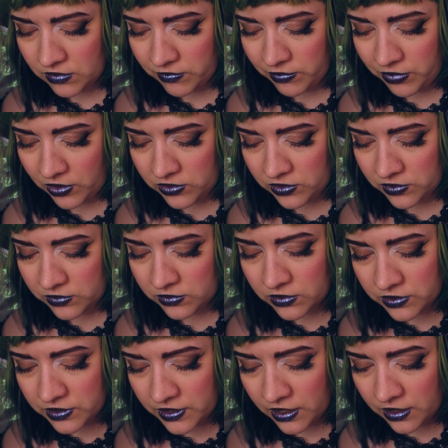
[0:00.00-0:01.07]
pond
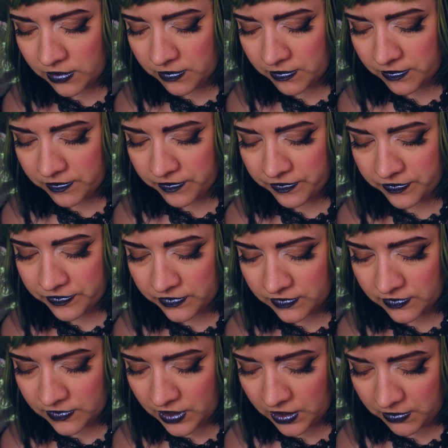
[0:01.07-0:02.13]
water.
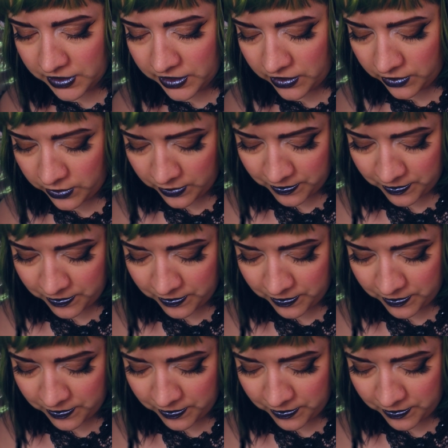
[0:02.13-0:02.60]
There we go.